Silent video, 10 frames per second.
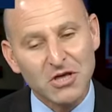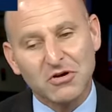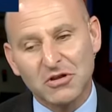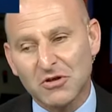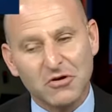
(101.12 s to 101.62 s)
You
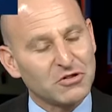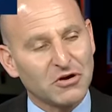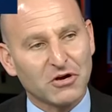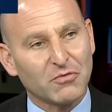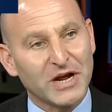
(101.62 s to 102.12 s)
can, you can look
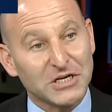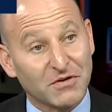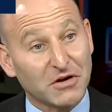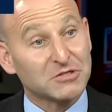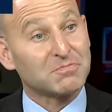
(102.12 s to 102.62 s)
at a range of
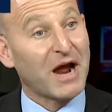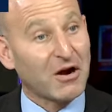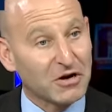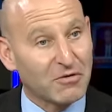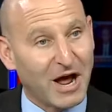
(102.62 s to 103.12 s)
countries,
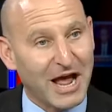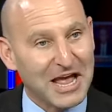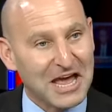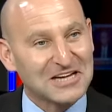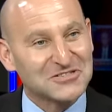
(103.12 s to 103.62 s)
Paraguay
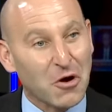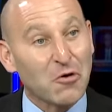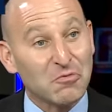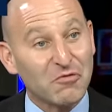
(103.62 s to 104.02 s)
and its own